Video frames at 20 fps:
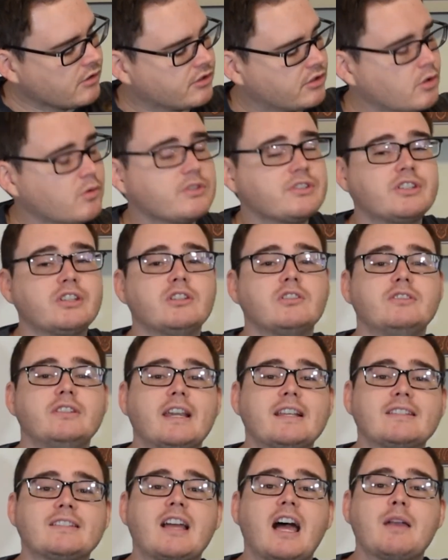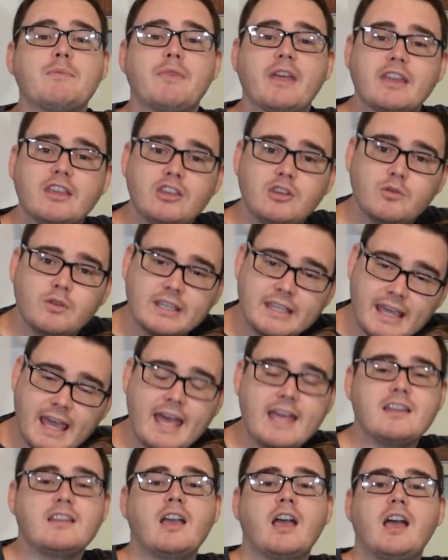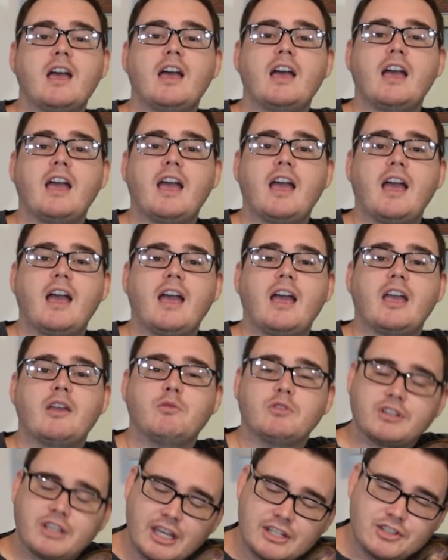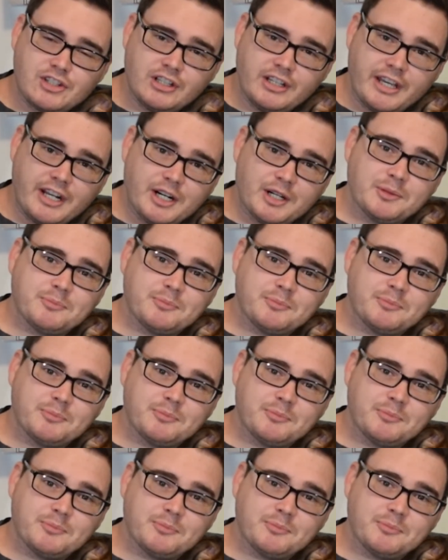So until next time, thank you again, and we'll catch you later.